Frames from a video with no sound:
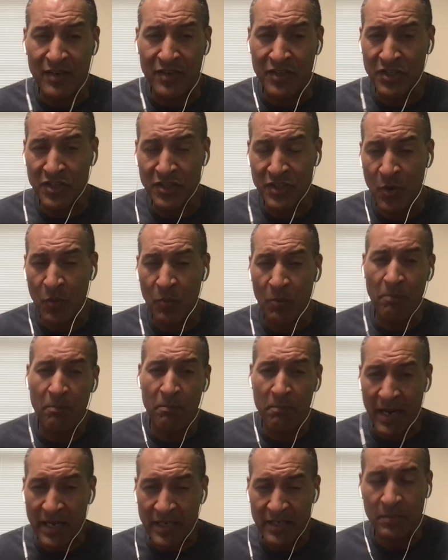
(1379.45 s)
Just don't
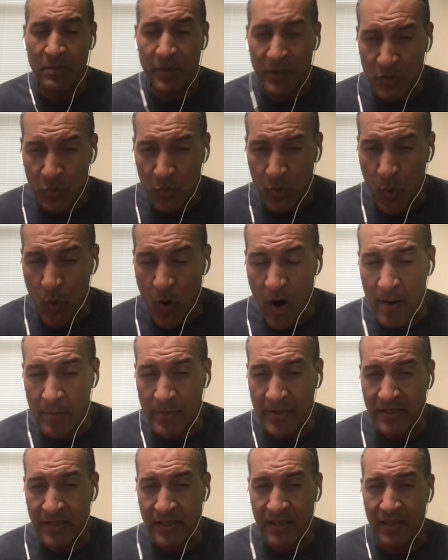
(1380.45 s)
paste a bunch of
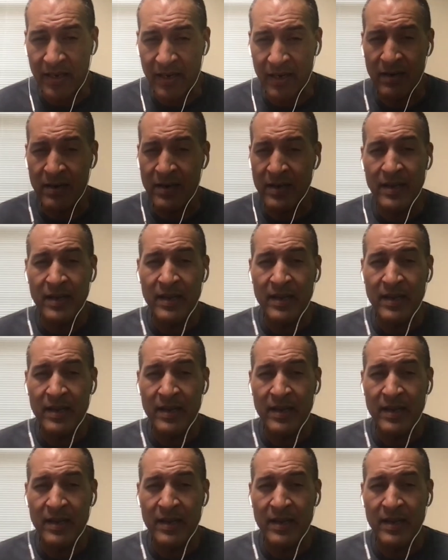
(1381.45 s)
requirements in there.